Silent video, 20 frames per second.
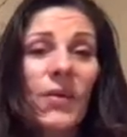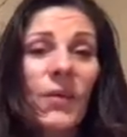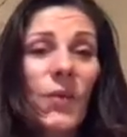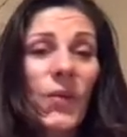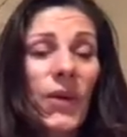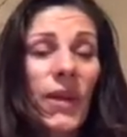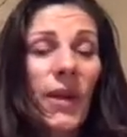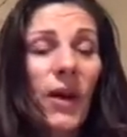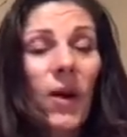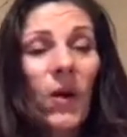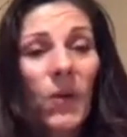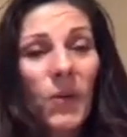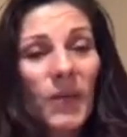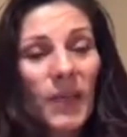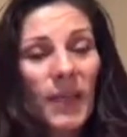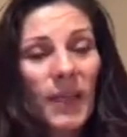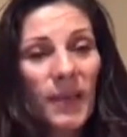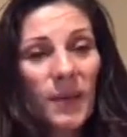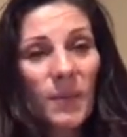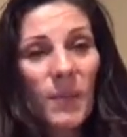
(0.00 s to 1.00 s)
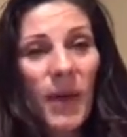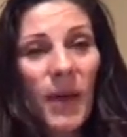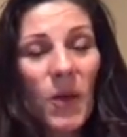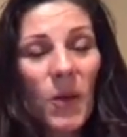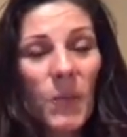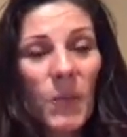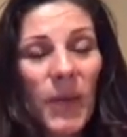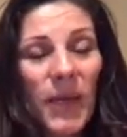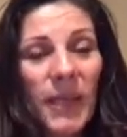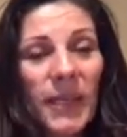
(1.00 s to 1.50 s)
We hold it in
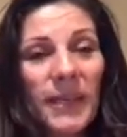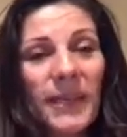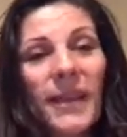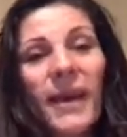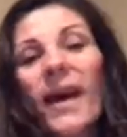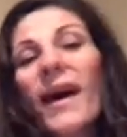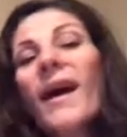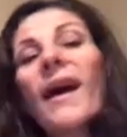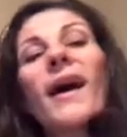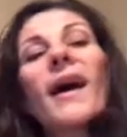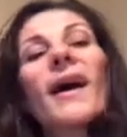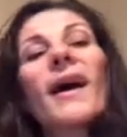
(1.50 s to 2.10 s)
Melbourne.